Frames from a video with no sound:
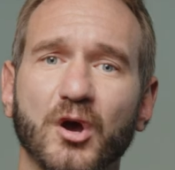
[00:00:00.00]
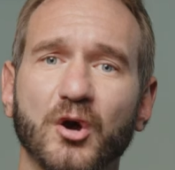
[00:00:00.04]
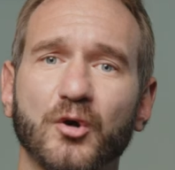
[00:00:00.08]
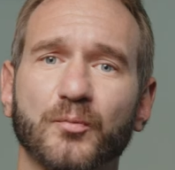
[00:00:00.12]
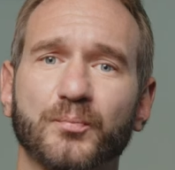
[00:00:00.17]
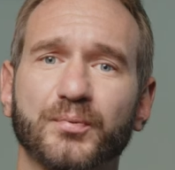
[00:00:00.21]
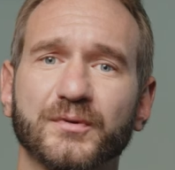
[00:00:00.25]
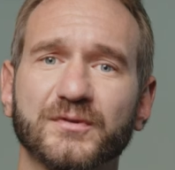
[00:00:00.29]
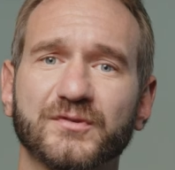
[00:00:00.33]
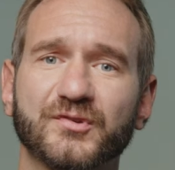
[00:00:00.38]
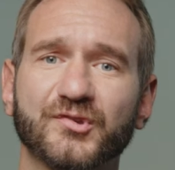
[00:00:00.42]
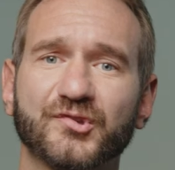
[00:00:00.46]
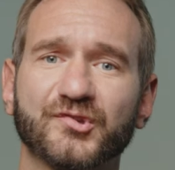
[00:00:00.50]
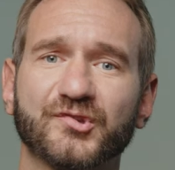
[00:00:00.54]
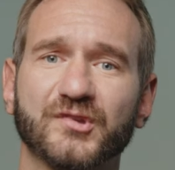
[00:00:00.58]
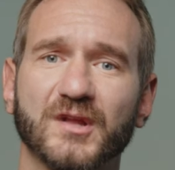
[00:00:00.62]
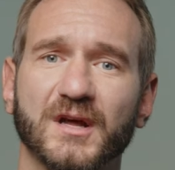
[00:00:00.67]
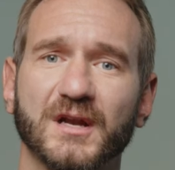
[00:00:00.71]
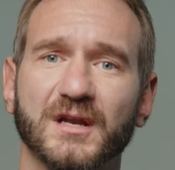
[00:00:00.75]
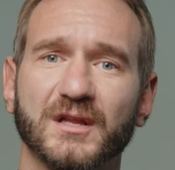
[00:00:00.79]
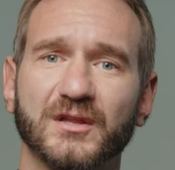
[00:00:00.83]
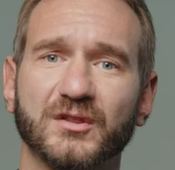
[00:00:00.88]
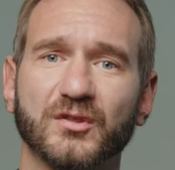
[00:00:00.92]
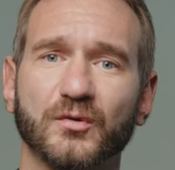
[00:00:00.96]
open to
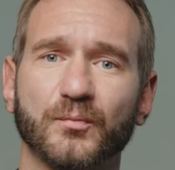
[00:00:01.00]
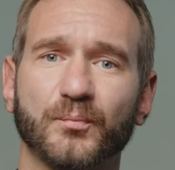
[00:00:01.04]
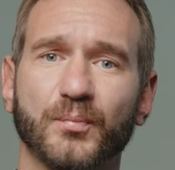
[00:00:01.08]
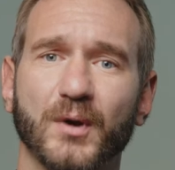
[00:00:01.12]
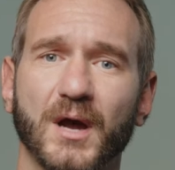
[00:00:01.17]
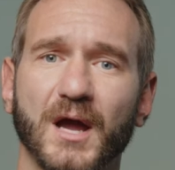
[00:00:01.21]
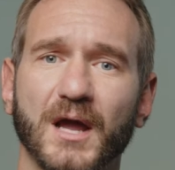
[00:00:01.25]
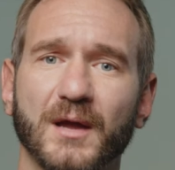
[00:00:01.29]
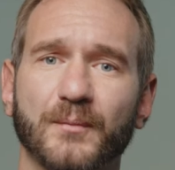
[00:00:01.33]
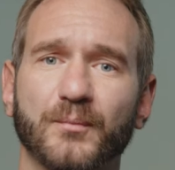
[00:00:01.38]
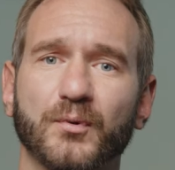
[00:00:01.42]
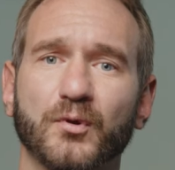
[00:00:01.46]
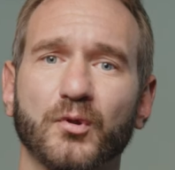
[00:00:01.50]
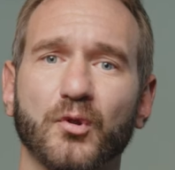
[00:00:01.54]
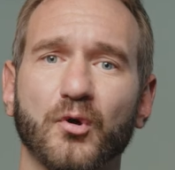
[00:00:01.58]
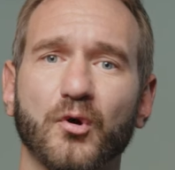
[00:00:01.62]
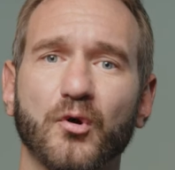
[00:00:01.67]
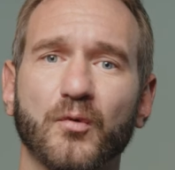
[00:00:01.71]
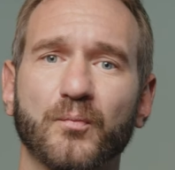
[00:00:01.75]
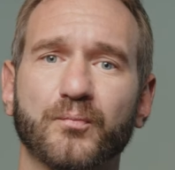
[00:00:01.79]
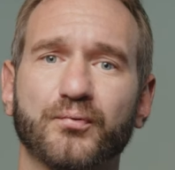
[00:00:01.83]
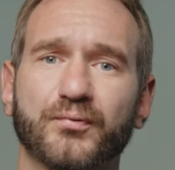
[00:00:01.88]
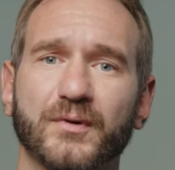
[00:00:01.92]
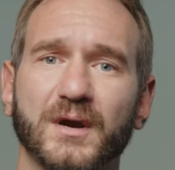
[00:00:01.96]
study the Bible
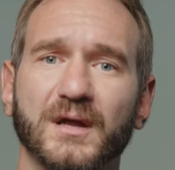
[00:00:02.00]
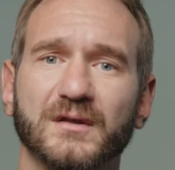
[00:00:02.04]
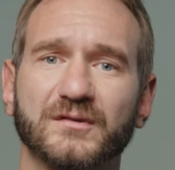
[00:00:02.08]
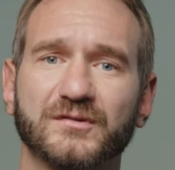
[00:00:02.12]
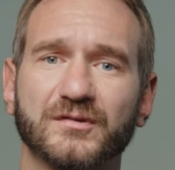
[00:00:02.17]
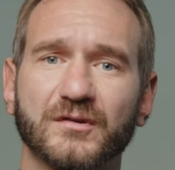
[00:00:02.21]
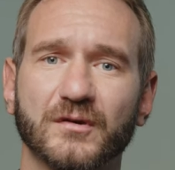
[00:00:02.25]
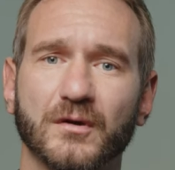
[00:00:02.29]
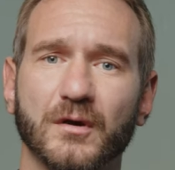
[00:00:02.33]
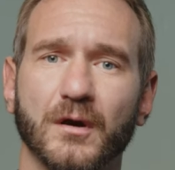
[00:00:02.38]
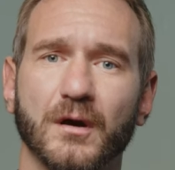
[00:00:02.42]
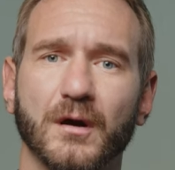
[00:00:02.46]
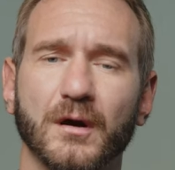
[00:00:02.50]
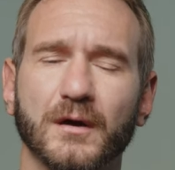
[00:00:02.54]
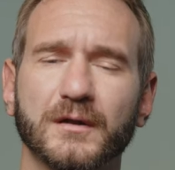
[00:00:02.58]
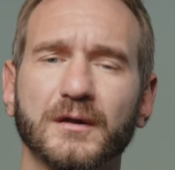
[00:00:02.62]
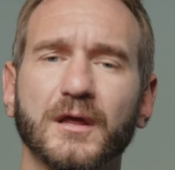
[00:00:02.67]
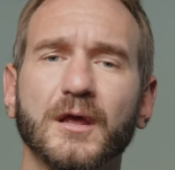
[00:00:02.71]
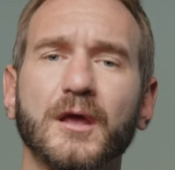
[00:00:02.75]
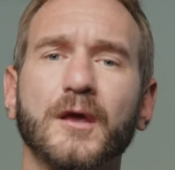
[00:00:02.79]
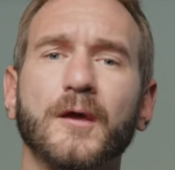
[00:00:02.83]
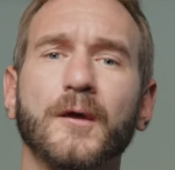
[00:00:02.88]
or pray to God.